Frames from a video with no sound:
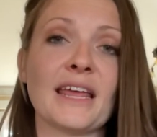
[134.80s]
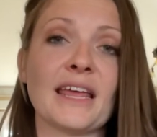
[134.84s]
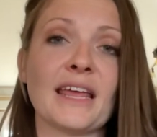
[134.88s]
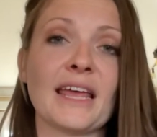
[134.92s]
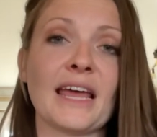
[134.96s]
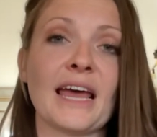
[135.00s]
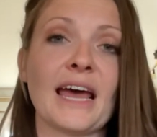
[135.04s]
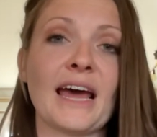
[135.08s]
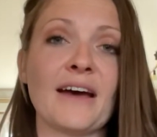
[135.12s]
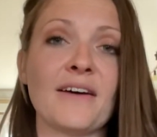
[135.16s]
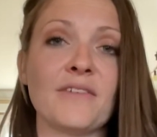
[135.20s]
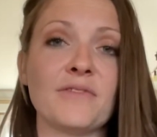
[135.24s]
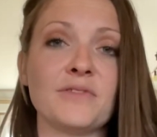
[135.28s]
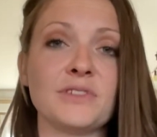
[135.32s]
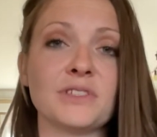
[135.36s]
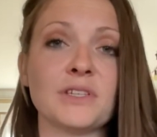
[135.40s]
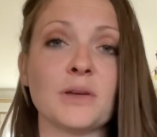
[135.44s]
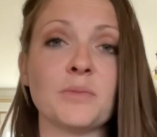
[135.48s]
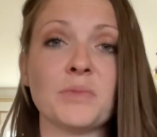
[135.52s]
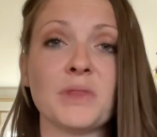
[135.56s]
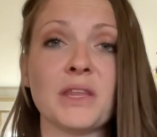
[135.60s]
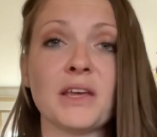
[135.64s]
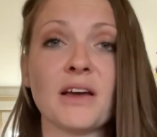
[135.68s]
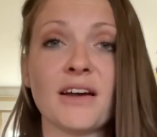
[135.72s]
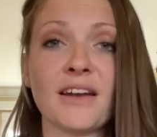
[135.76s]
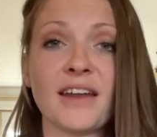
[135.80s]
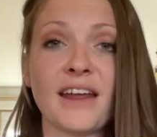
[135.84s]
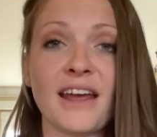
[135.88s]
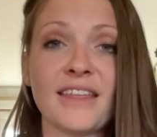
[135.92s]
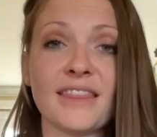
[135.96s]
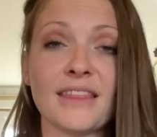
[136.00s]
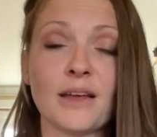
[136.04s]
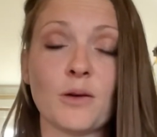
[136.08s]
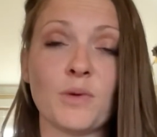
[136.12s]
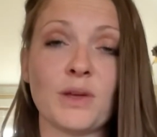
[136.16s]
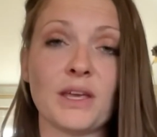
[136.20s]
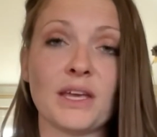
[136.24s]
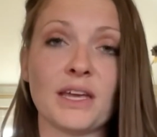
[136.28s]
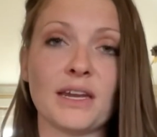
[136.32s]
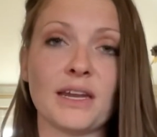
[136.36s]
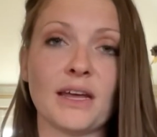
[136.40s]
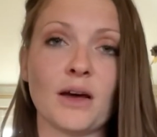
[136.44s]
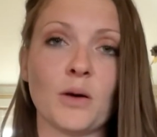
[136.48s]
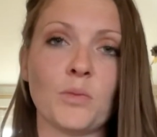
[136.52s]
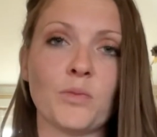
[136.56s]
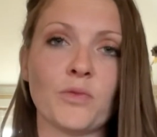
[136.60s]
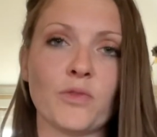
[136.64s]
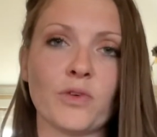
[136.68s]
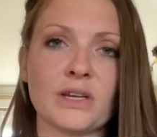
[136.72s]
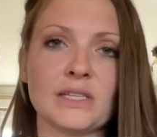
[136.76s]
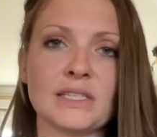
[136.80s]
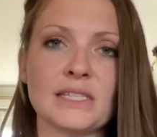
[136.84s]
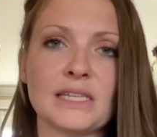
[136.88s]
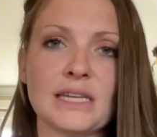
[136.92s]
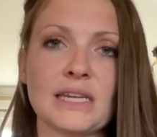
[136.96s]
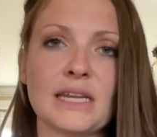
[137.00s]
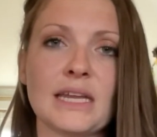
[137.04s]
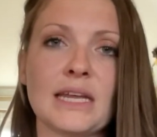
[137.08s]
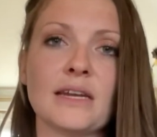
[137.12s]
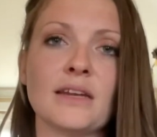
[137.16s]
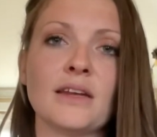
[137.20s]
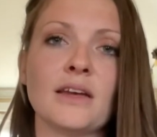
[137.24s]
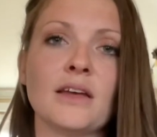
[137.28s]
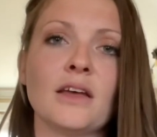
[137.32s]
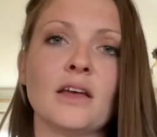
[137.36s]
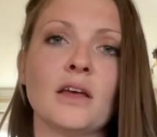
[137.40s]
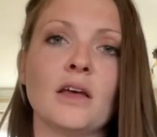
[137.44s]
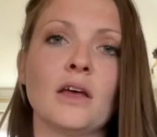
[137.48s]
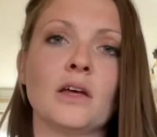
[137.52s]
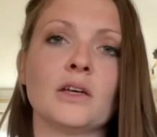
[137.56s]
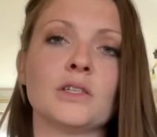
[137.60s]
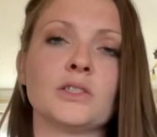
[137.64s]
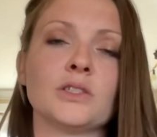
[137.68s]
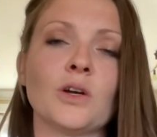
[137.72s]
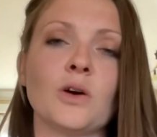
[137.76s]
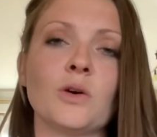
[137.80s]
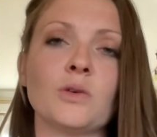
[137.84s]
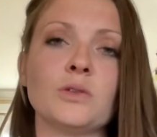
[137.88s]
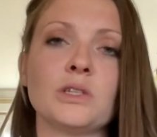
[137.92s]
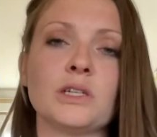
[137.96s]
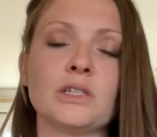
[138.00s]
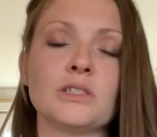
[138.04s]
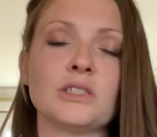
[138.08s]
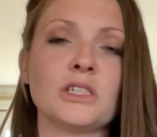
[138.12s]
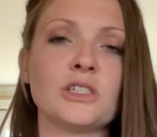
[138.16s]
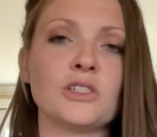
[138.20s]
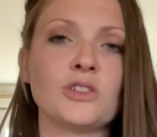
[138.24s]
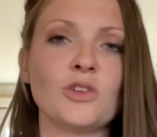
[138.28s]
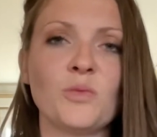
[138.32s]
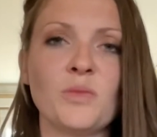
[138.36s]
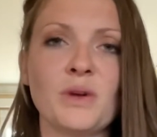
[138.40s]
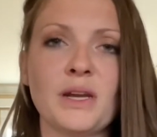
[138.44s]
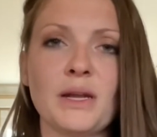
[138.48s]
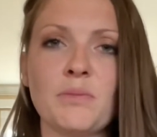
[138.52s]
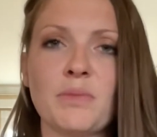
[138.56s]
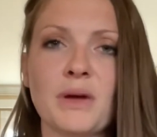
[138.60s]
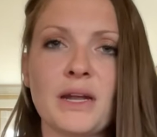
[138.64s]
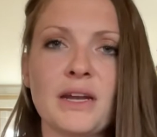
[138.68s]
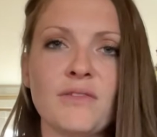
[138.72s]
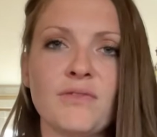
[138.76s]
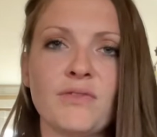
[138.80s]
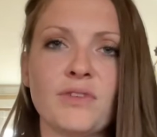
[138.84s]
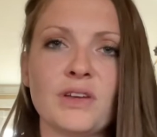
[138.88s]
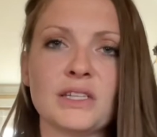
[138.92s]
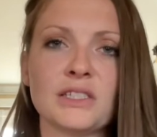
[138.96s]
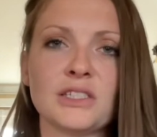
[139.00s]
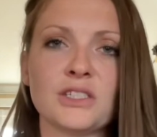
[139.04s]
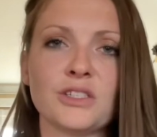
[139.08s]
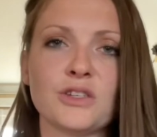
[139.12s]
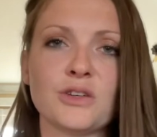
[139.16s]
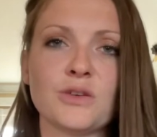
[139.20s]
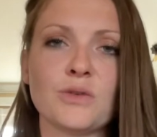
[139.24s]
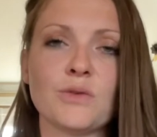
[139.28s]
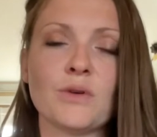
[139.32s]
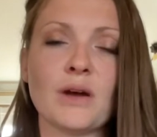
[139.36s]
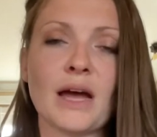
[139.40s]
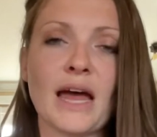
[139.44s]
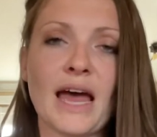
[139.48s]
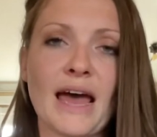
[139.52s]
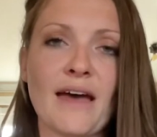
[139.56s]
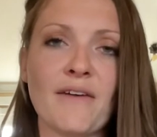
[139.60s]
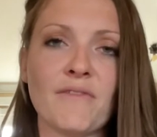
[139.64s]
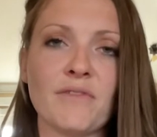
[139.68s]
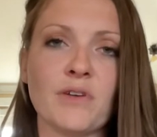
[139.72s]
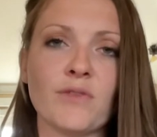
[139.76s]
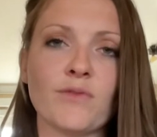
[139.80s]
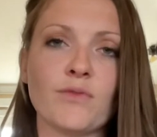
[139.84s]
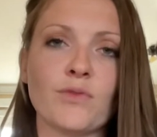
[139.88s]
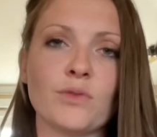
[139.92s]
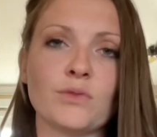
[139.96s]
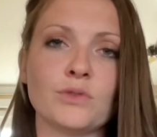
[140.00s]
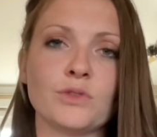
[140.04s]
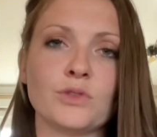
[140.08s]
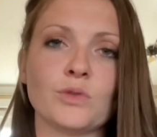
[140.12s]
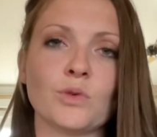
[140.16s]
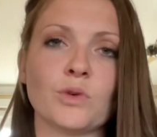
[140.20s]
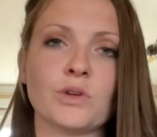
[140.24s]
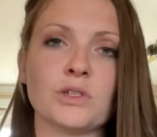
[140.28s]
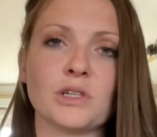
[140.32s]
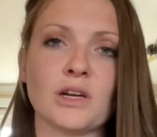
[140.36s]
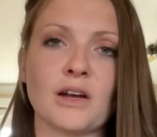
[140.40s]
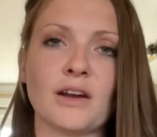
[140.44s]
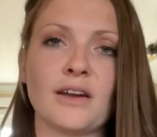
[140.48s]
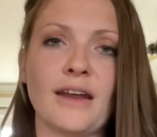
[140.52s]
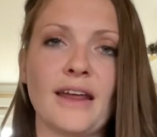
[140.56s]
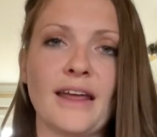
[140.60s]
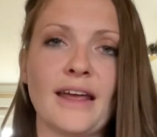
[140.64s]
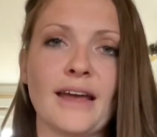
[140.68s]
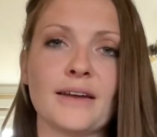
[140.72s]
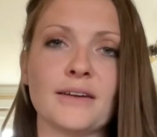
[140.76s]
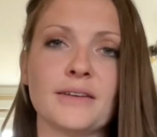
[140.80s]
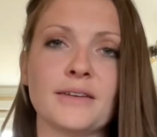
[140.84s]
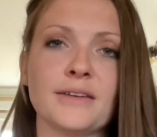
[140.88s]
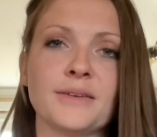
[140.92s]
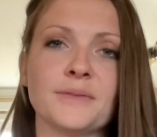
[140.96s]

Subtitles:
have something on hand that we can help friends in need. So there's just so many benefits to having food storage on hand.